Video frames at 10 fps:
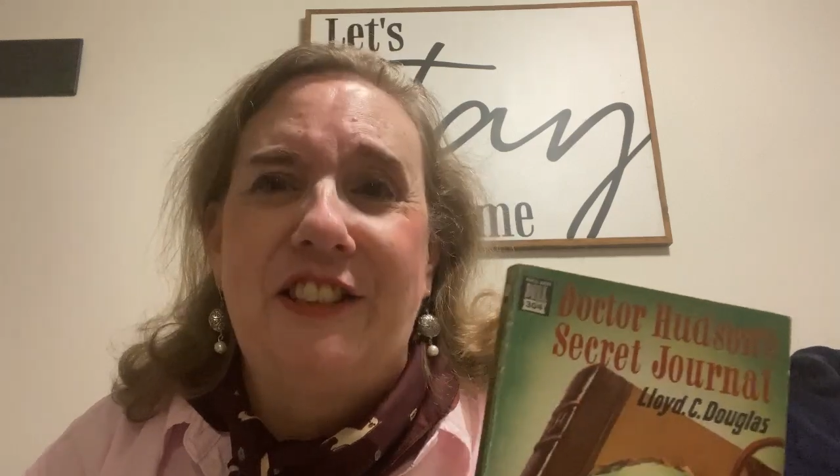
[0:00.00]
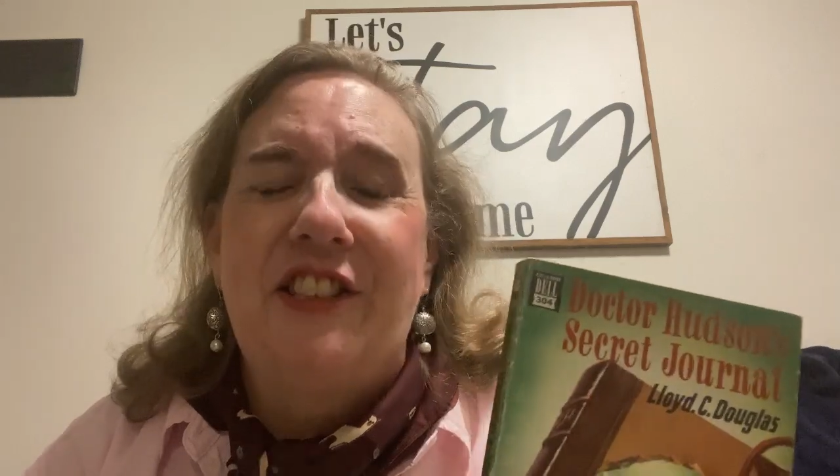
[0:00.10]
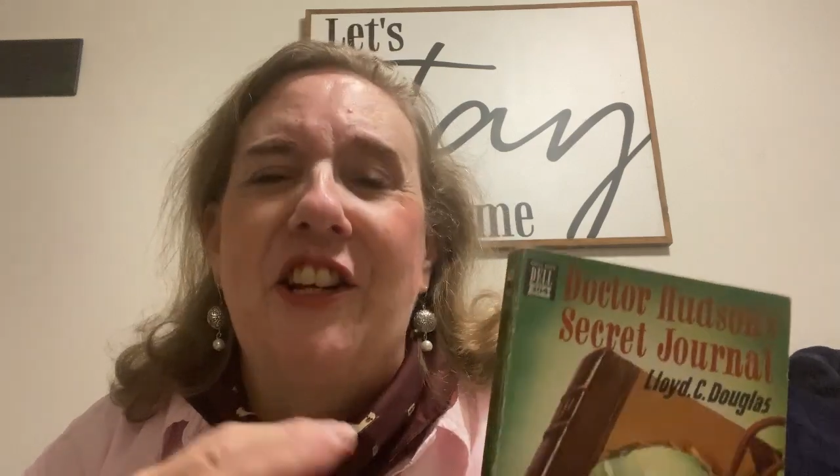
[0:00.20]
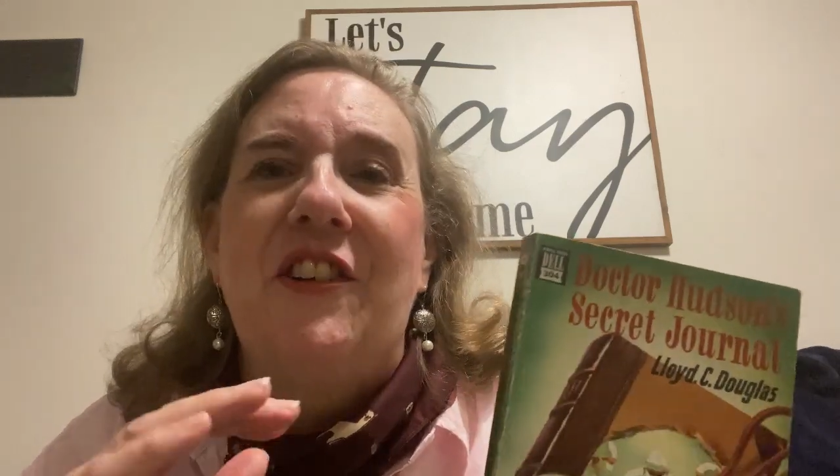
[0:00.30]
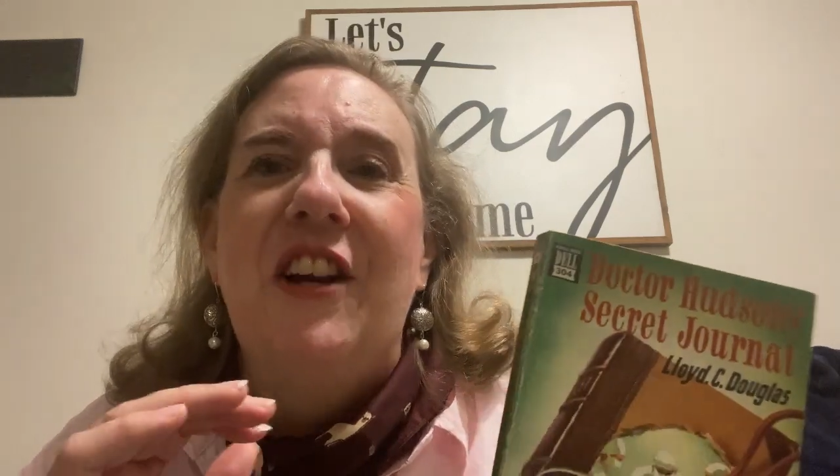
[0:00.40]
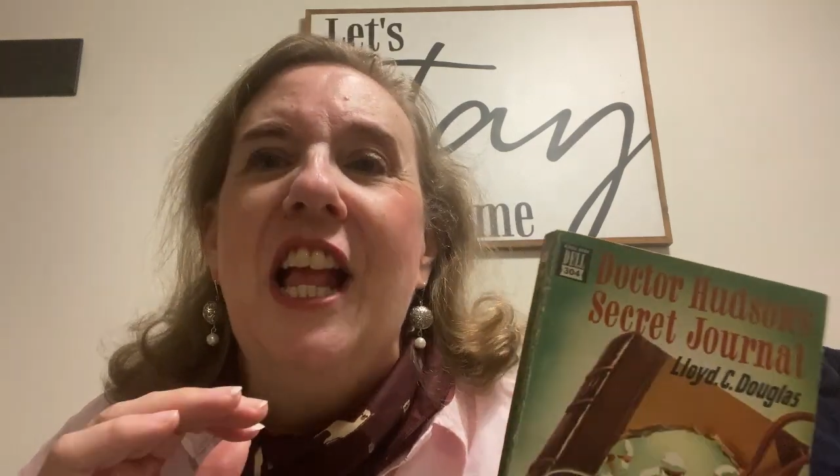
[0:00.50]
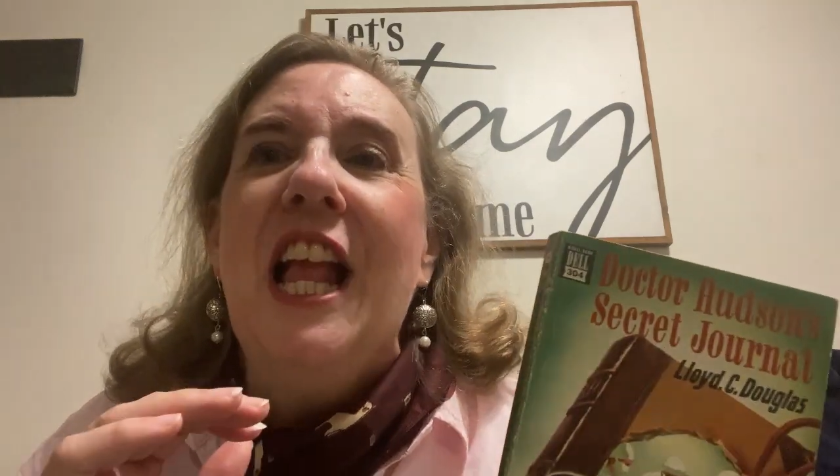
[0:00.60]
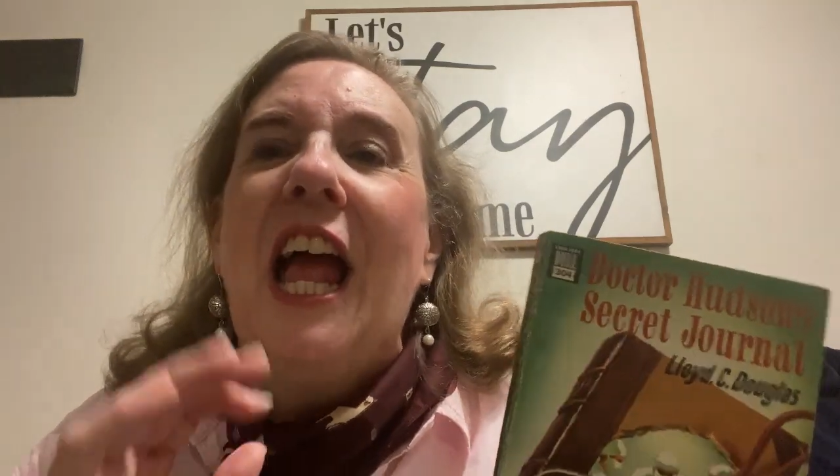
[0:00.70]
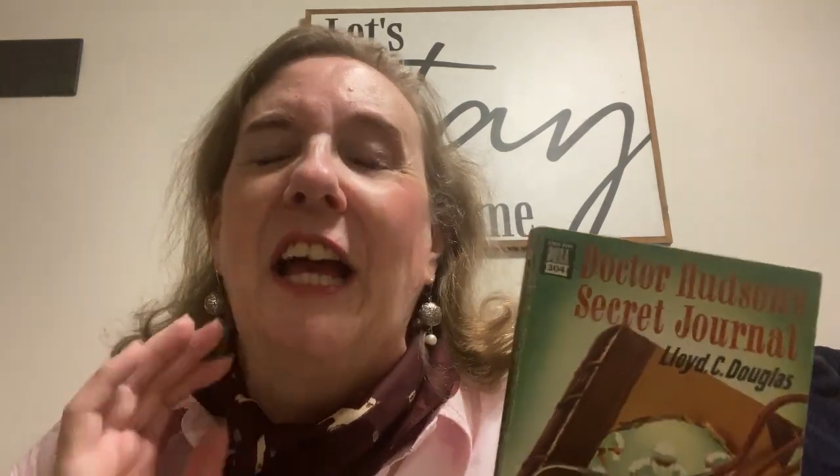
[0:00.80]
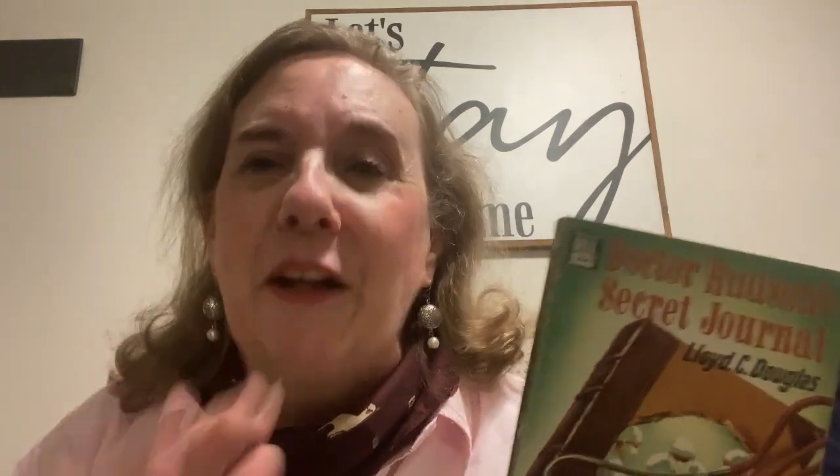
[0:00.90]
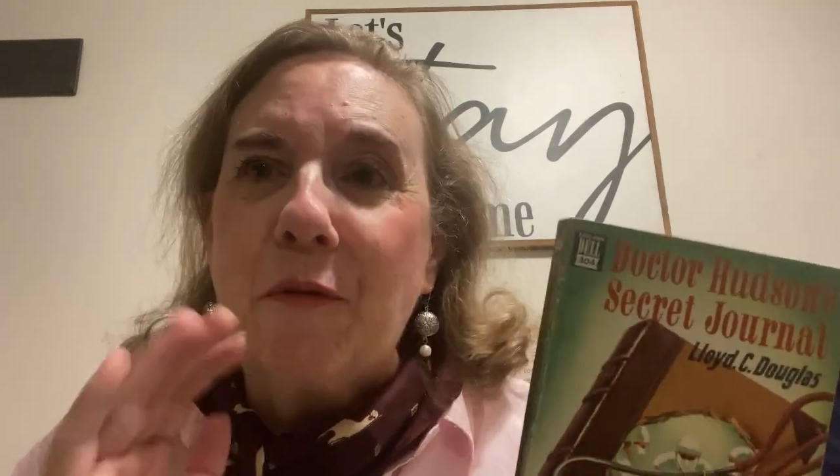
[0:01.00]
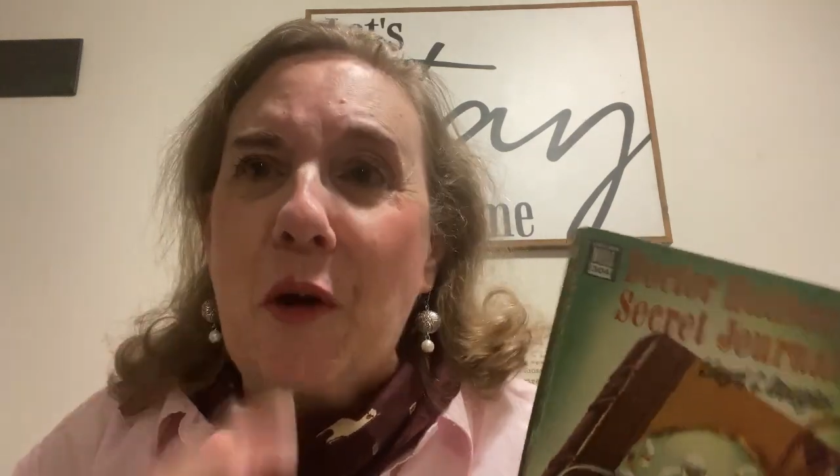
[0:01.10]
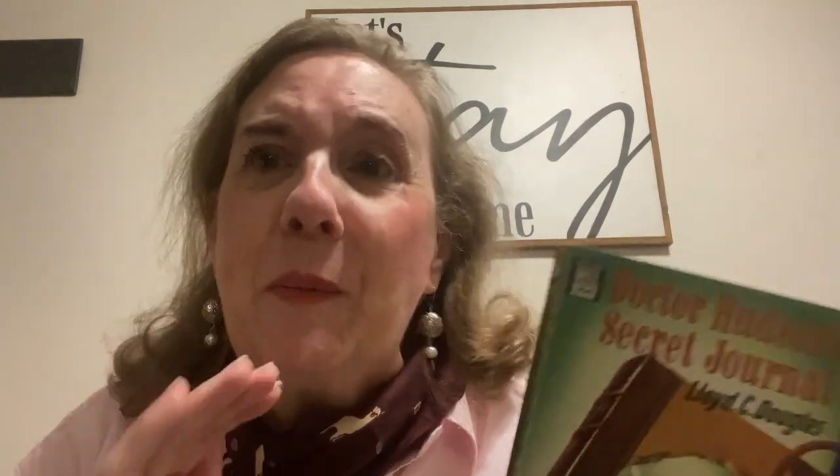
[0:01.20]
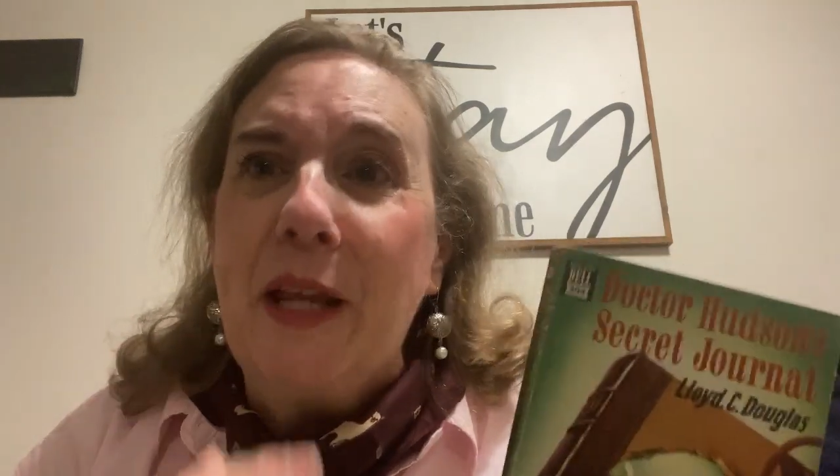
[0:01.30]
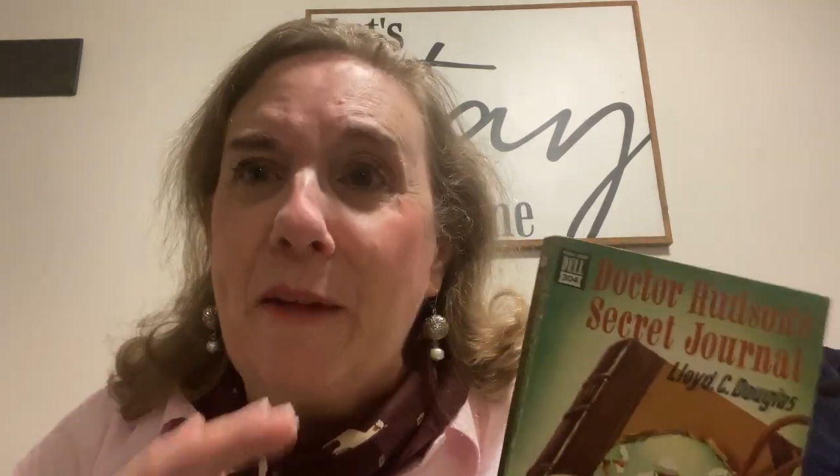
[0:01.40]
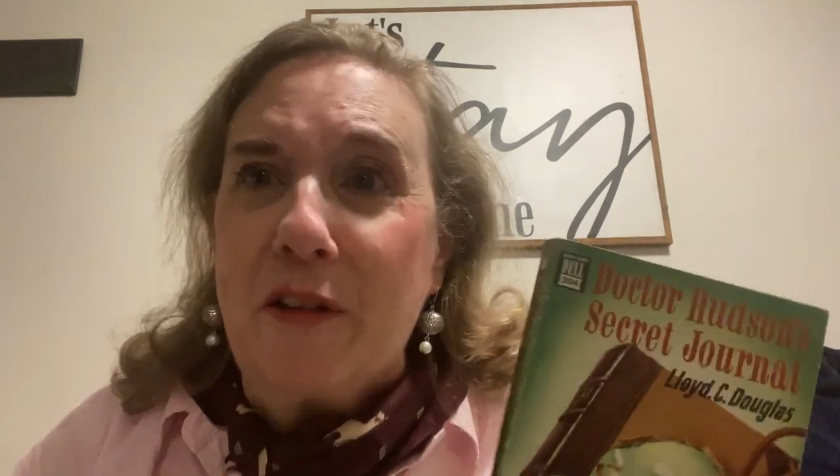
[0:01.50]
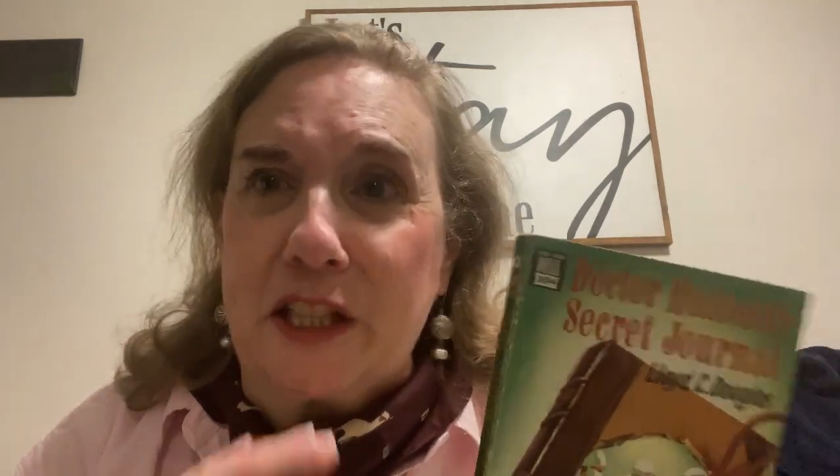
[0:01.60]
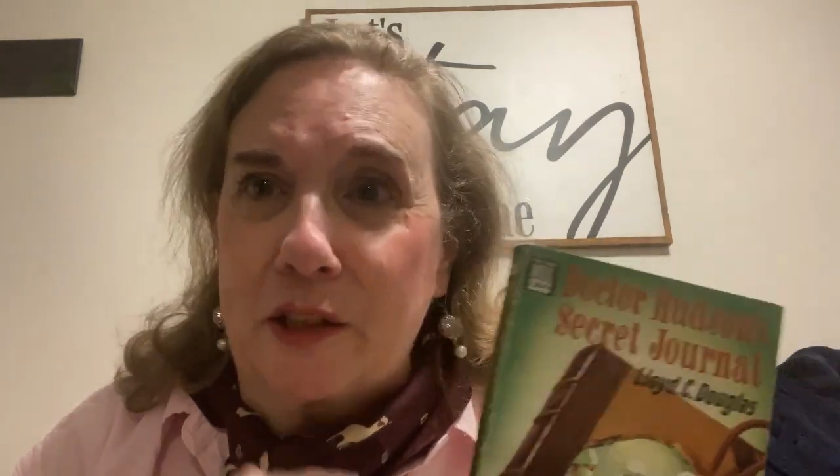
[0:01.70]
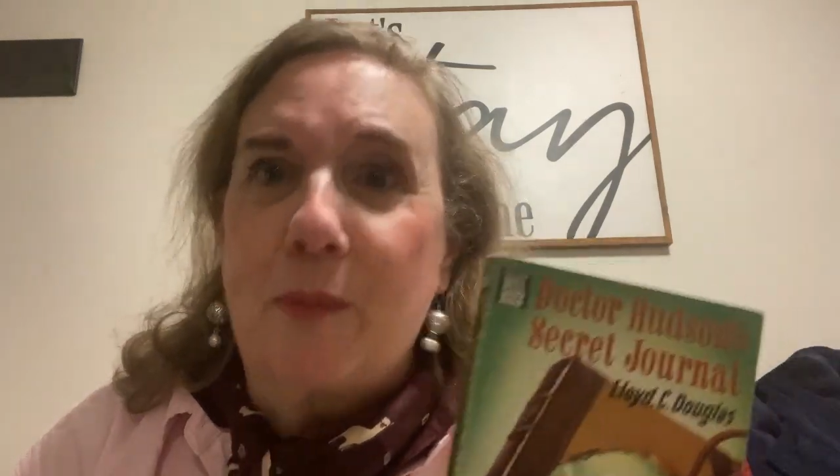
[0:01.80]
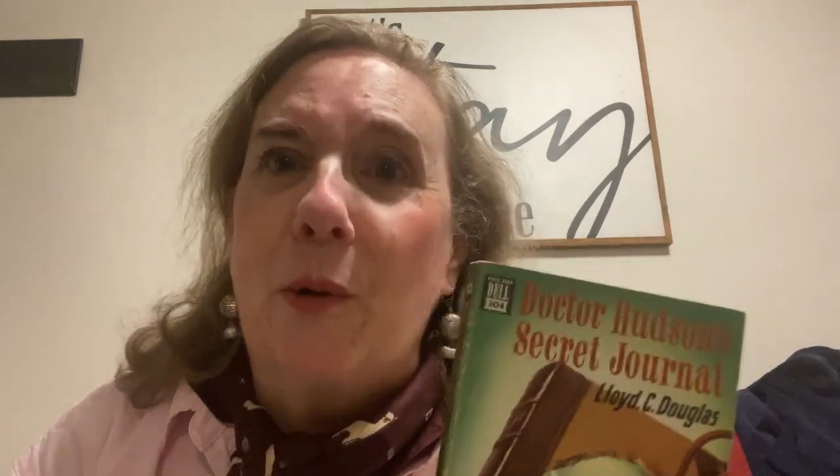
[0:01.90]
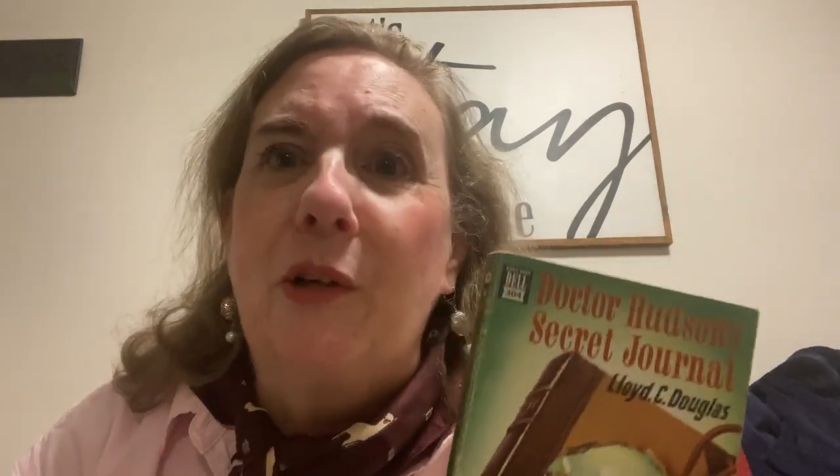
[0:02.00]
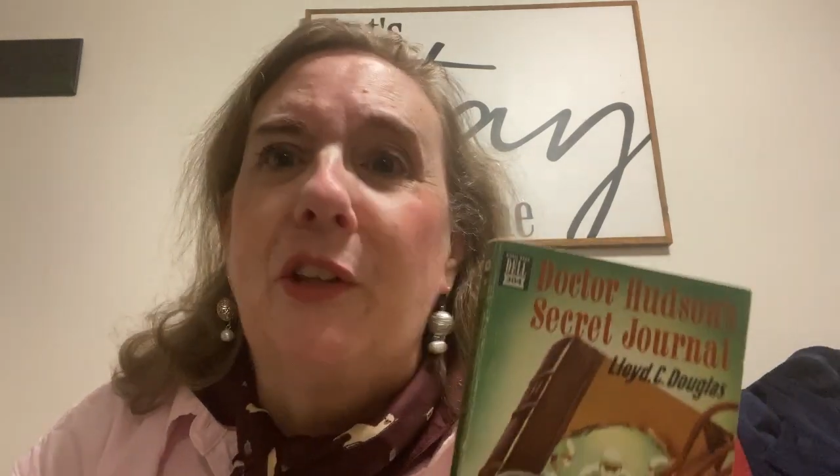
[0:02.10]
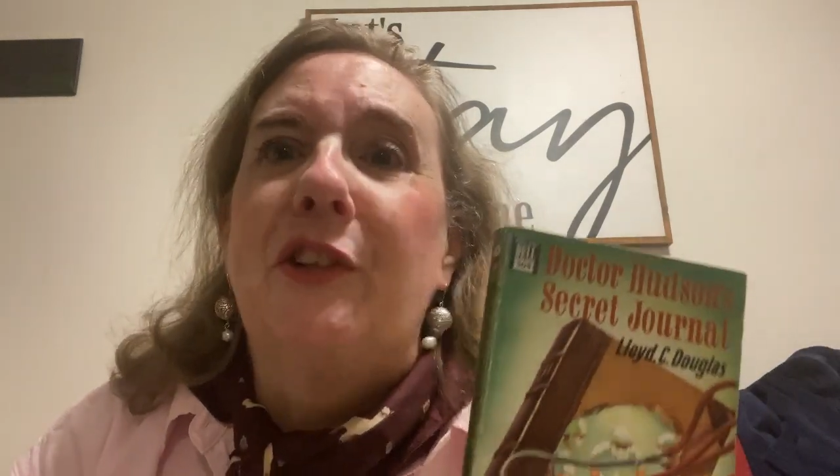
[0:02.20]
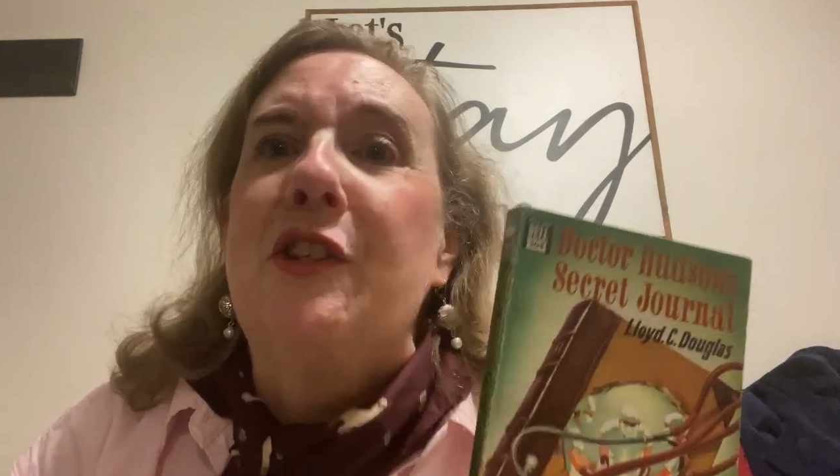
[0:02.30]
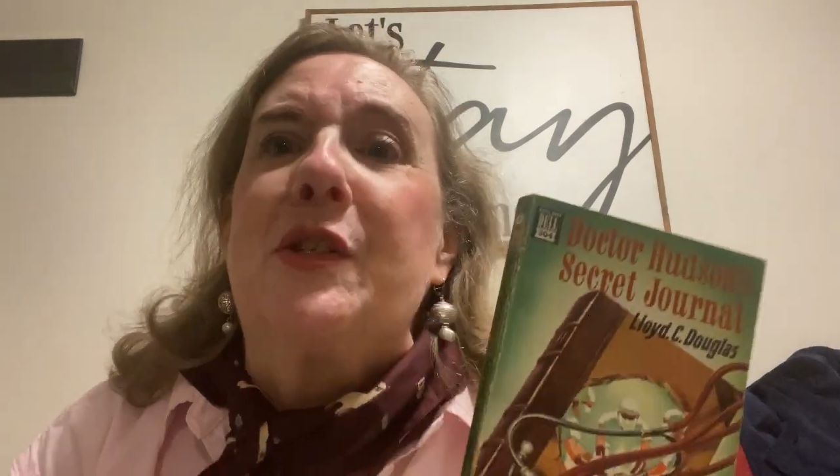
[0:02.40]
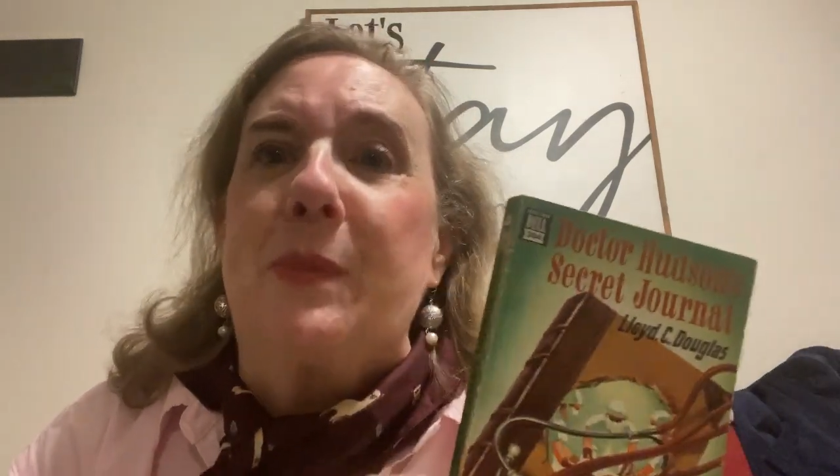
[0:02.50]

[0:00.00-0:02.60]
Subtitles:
So, and I will be giving spoilers